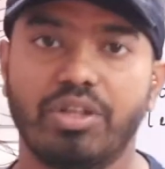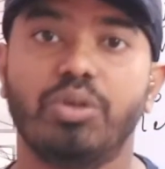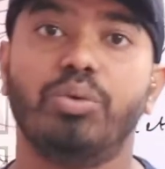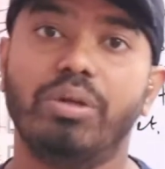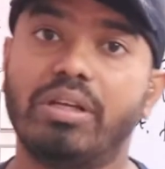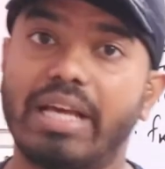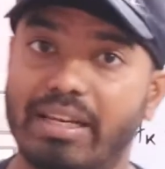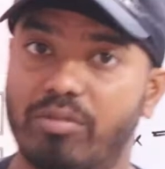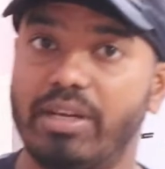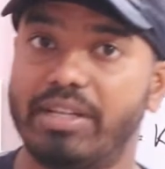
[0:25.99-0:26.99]
We will
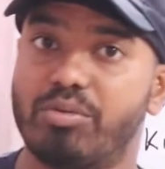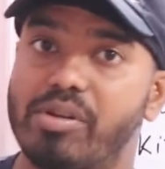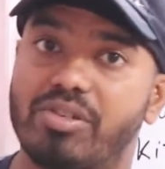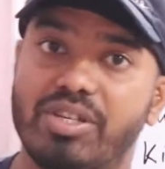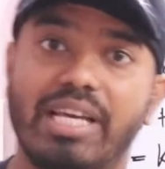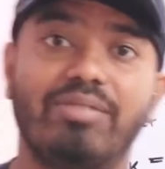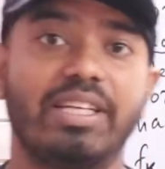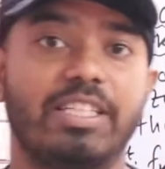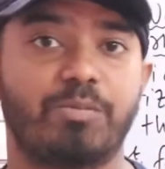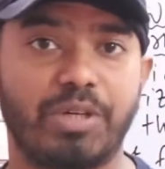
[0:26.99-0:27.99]
calculate, we will derive the
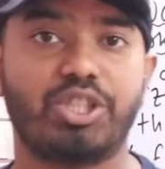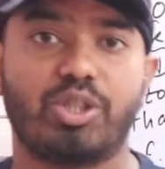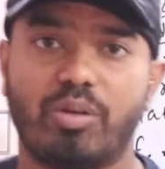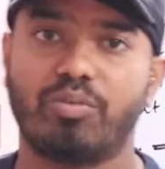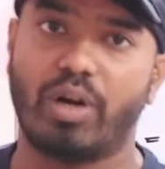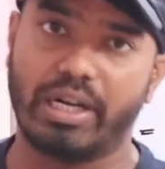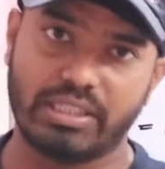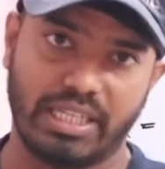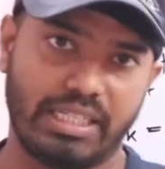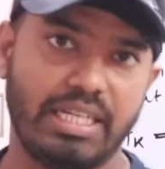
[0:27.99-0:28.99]
expression of work
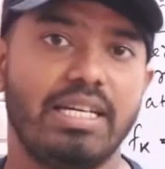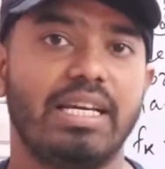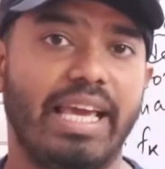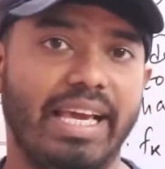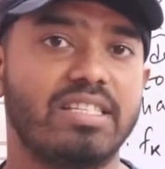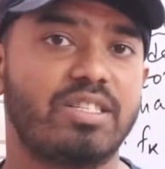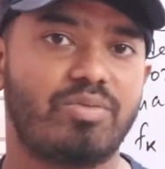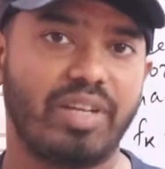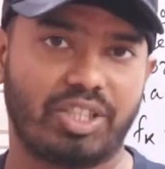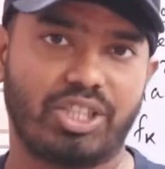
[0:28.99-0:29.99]
done against
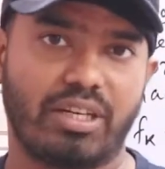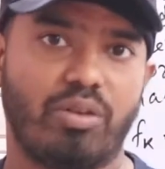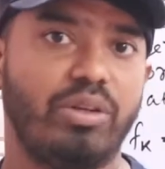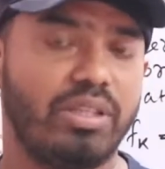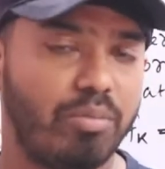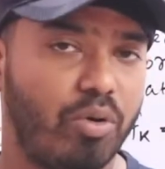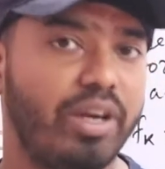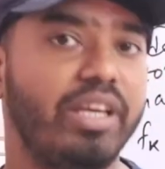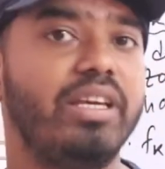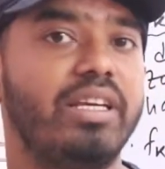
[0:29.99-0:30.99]
friction when the
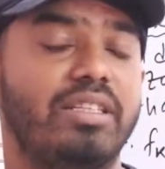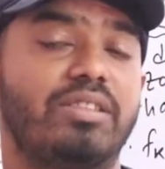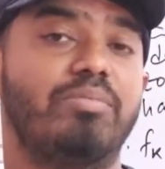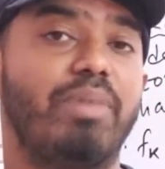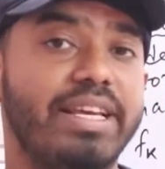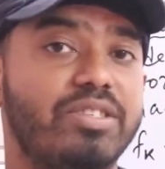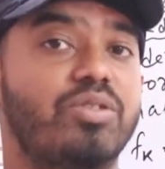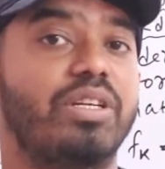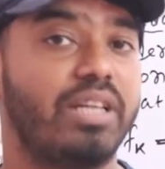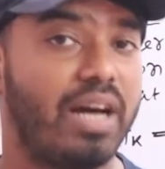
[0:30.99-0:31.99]
body is placed
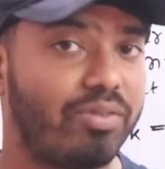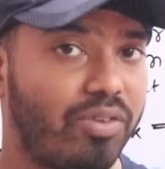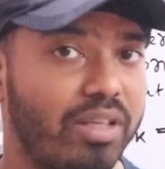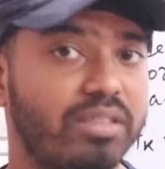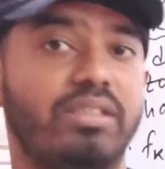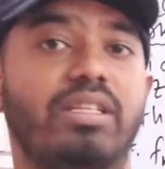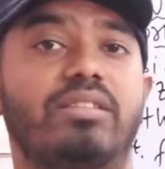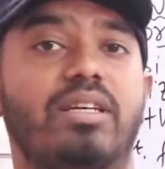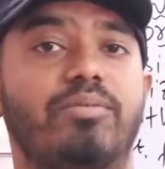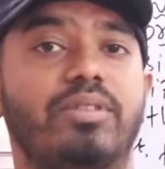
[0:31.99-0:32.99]
on a rough horizontal
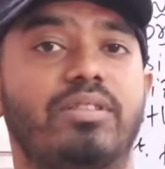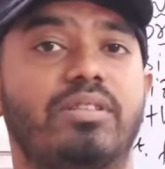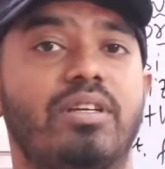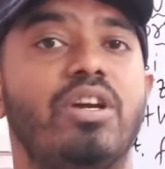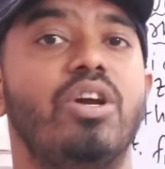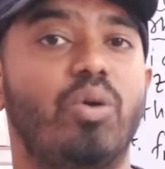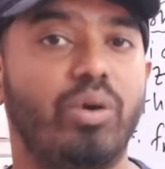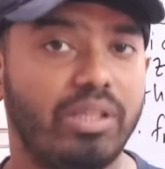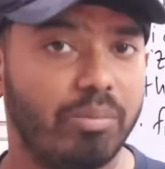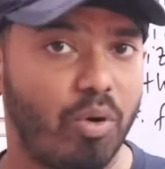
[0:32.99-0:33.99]
surface,
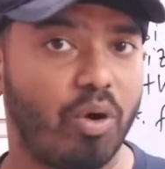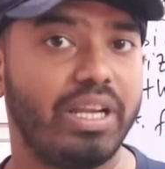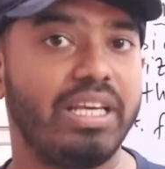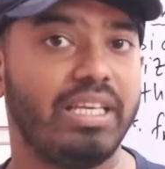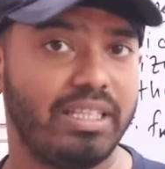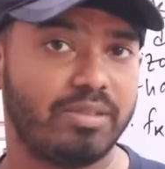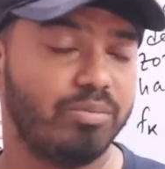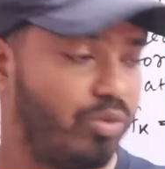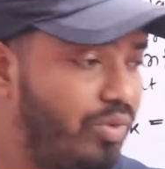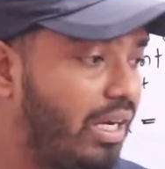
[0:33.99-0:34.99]
when the body is
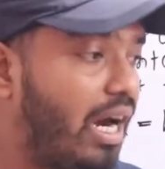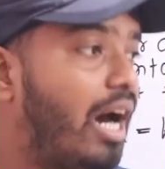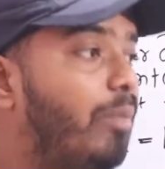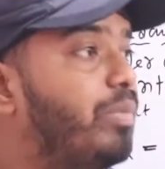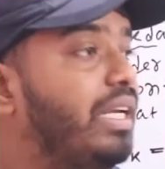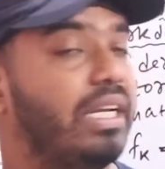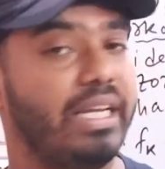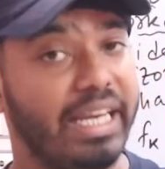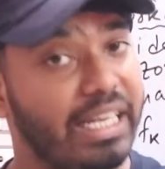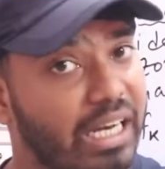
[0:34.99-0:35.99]
moving up in
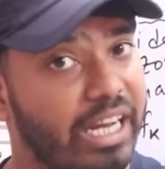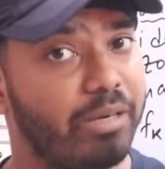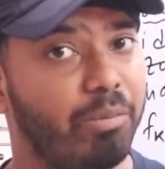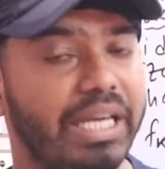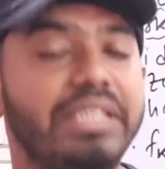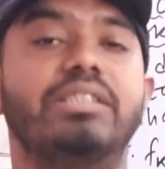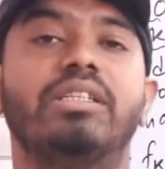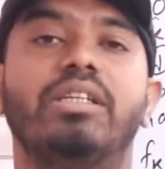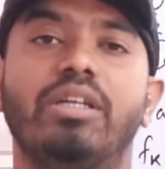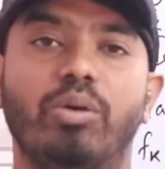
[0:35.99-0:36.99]
an inclined plane,
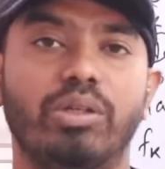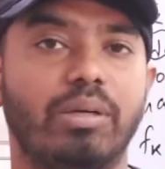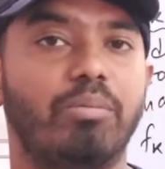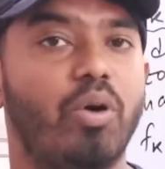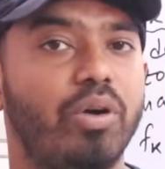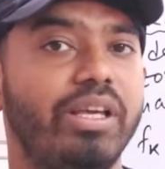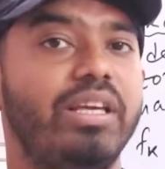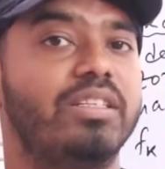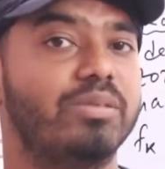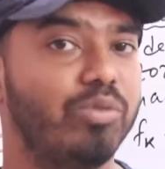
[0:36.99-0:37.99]
when the
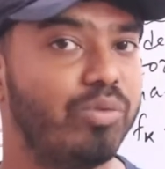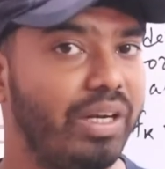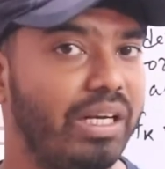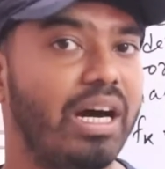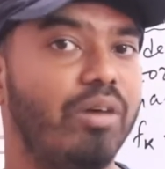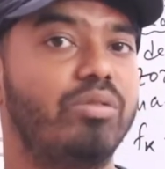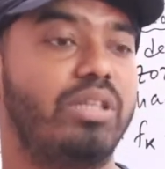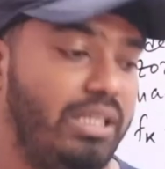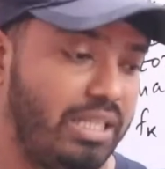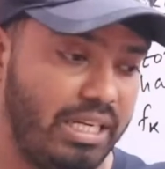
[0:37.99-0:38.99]
body is moving
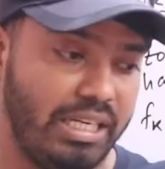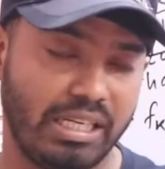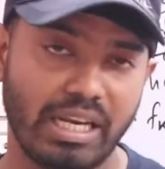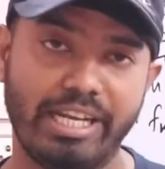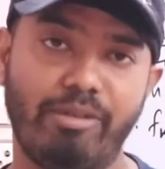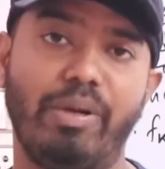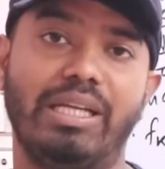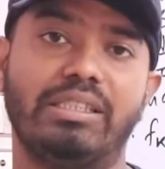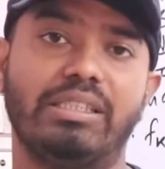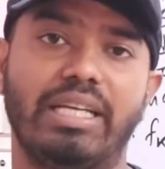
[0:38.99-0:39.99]
down in an inclined
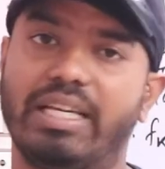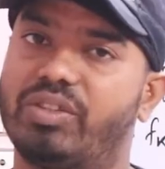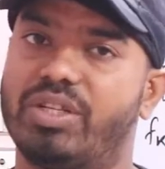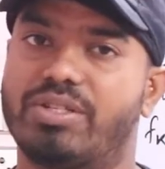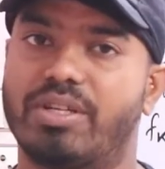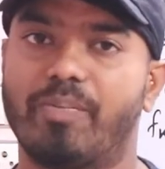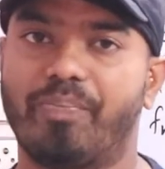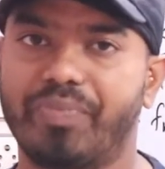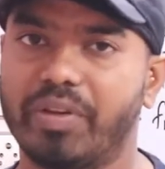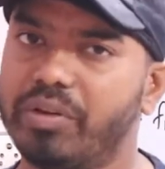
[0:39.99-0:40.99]
plane, etc.
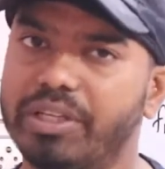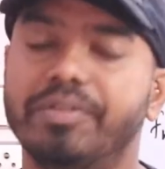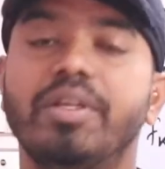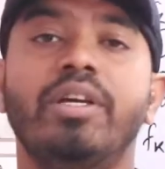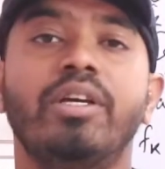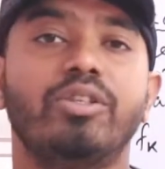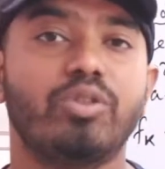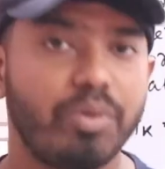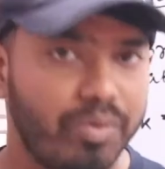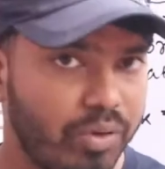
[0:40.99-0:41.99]
Okay,
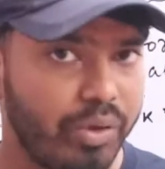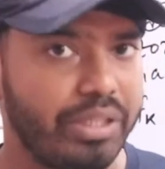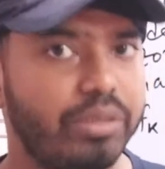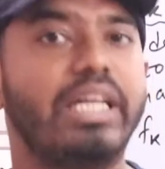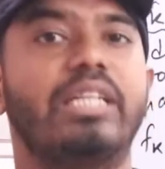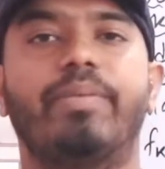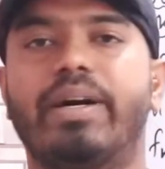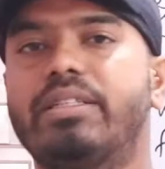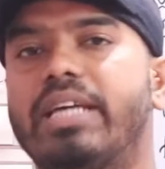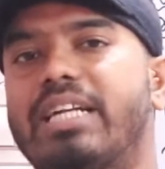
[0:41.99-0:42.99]
so before going to that
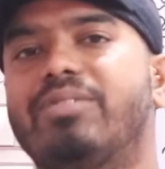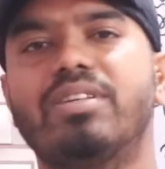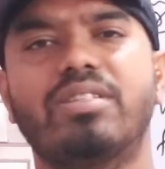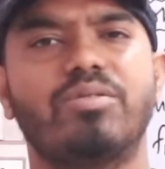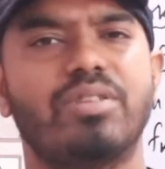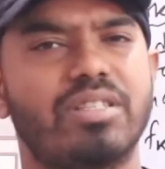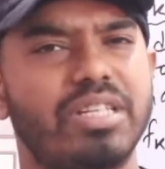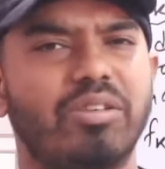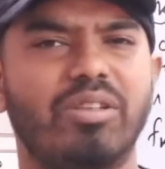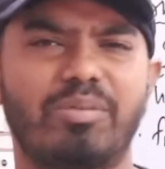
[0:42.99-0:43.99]
part, at first you just
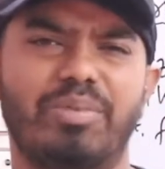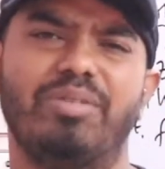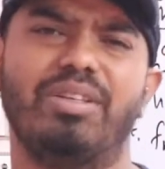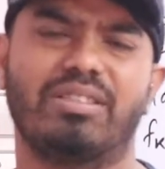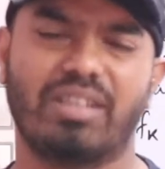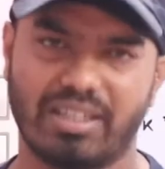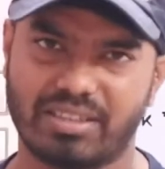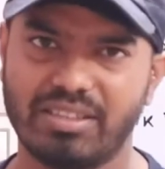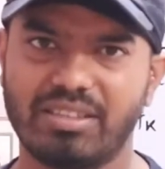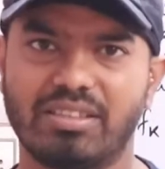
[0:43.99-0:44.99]
recall the previous
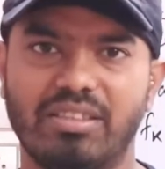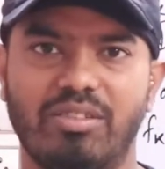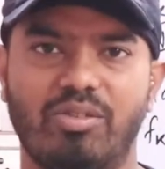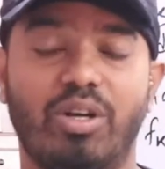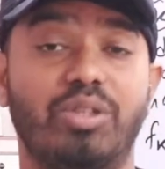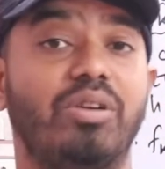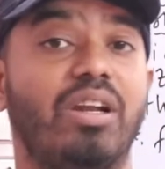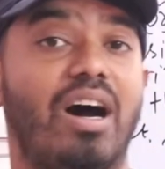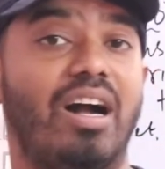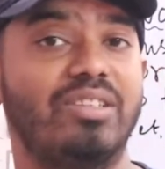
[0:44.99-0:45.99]
classes, what you
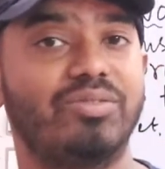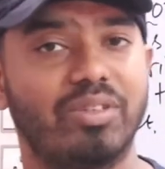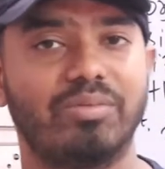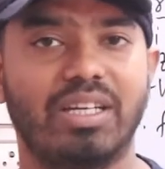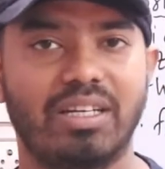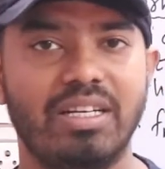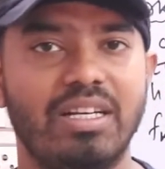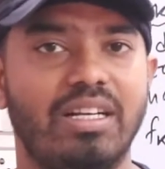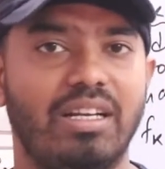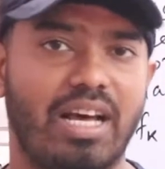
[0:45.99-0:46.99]
learned from the
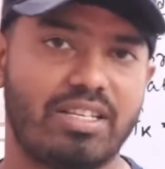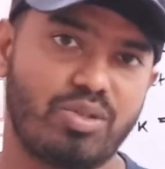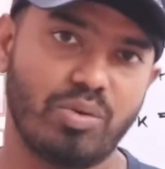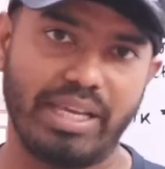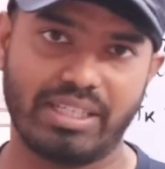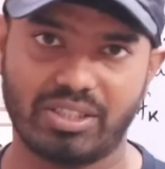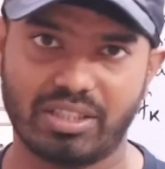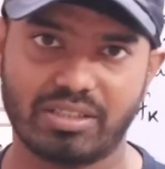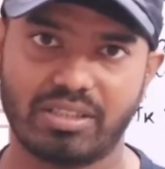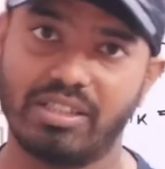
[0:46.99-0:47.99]
last 2
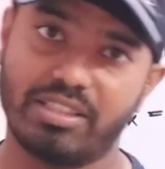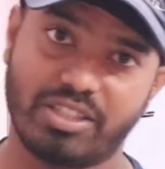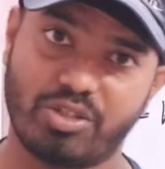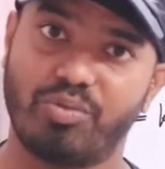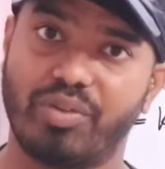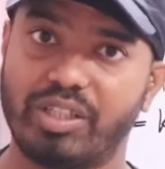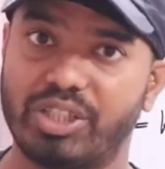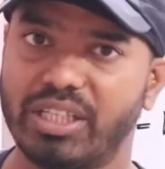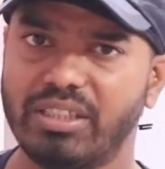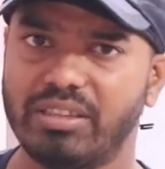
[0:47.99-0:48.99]
lectures related to
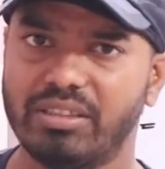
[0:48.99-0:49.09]
friction.